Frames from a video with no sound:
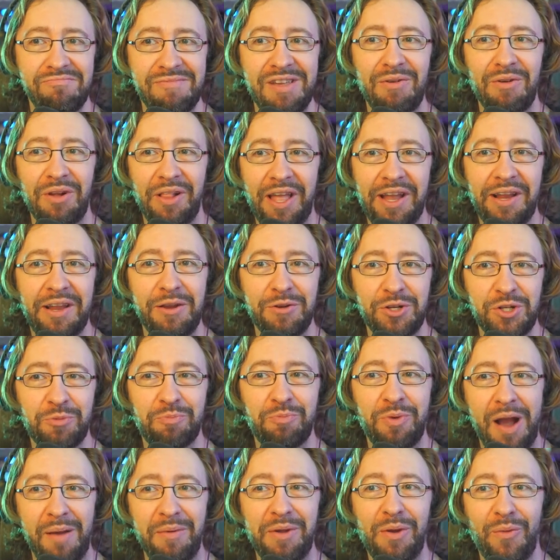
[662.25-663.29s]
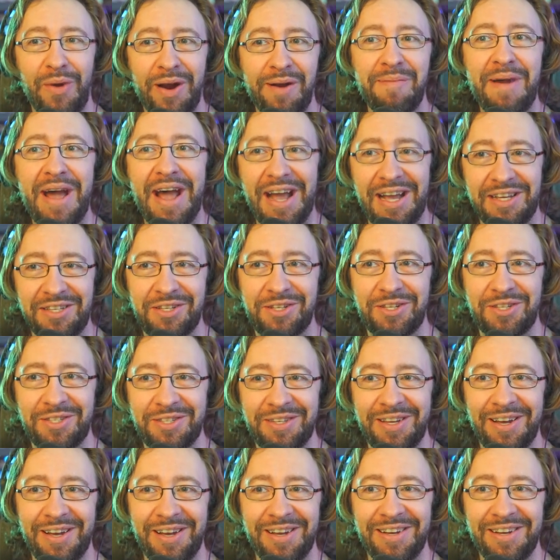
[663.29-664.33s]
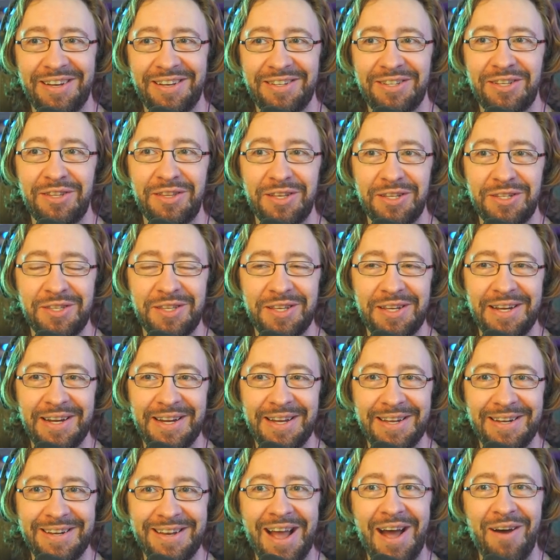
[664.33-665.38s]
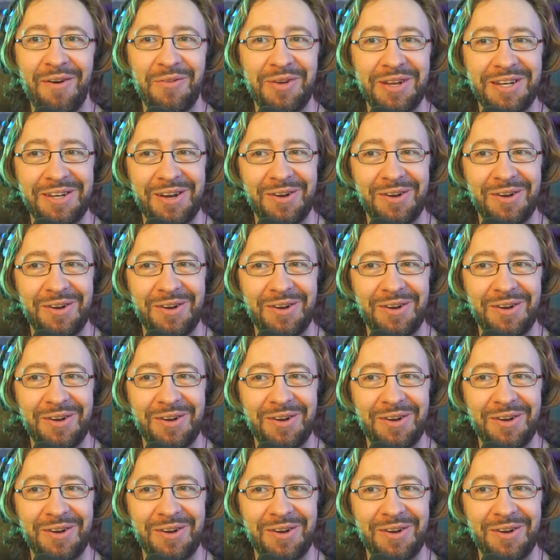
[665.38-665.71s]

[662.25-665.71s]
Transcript: they were like, you should probably wear masks uh, to this thing, and now we